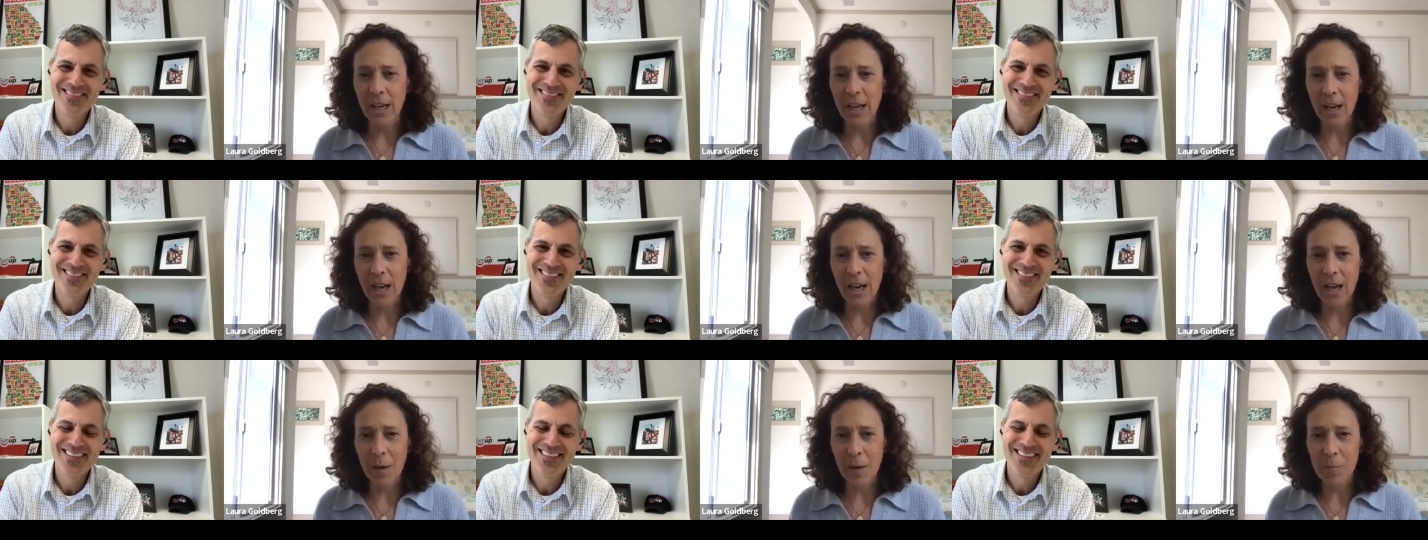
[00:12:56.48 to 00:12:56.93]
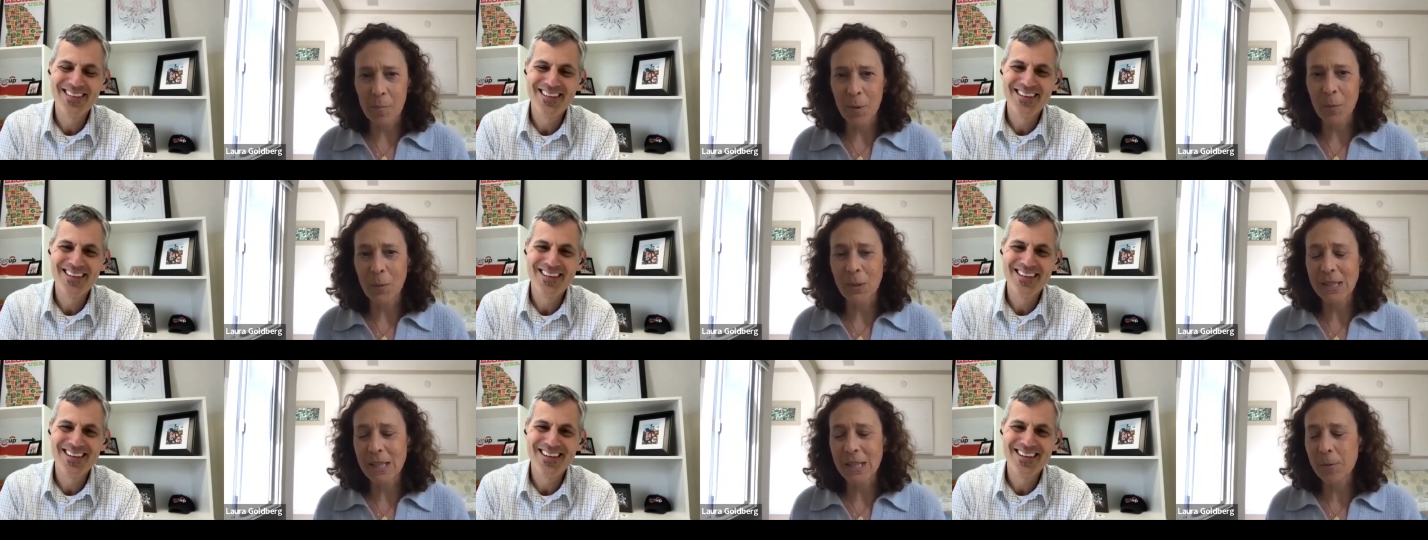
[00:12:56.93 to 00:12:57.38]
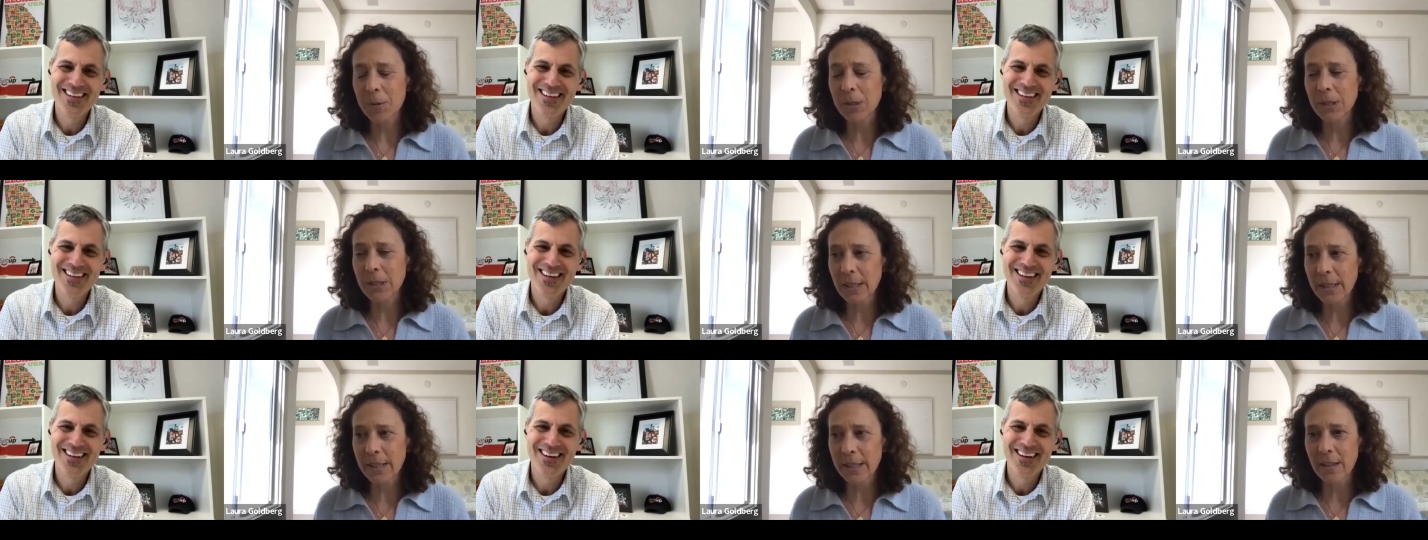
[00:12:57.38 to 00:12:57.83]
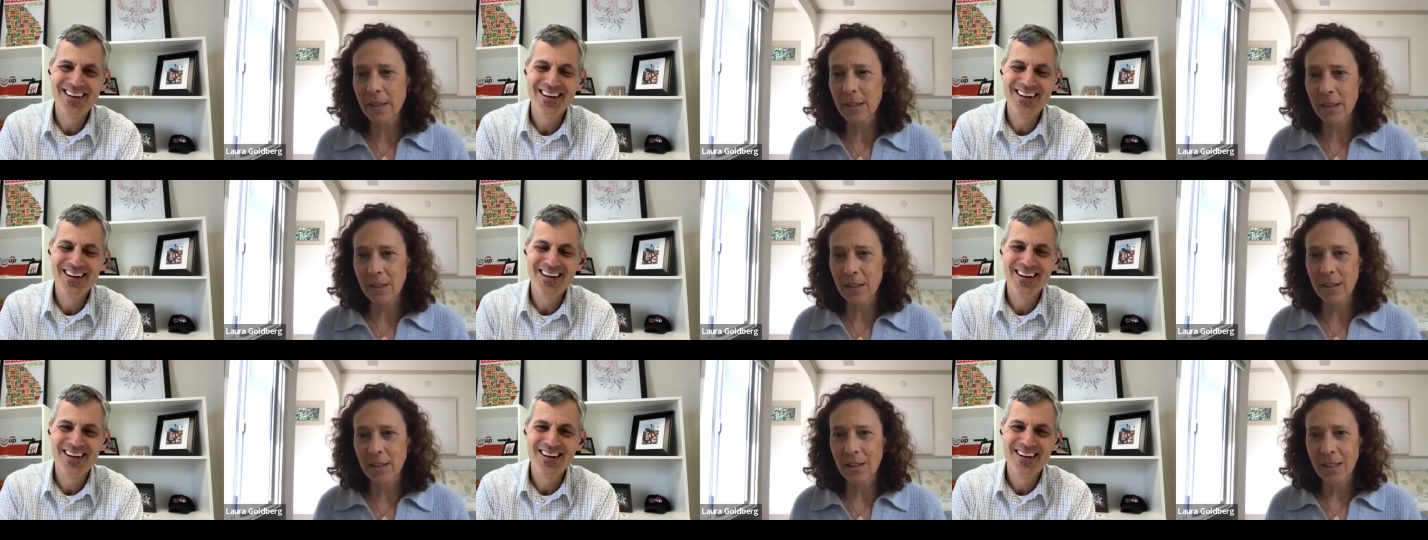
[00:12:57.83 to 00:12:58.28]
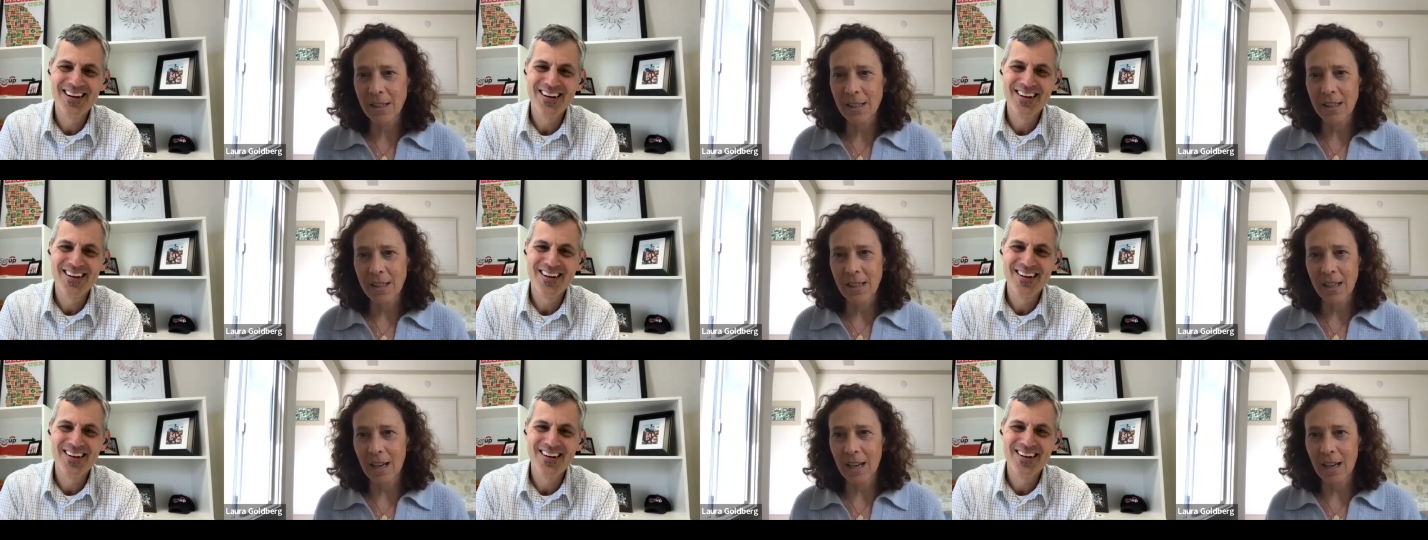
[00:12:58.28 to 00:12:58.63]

Speaker 1: um, but when they were little,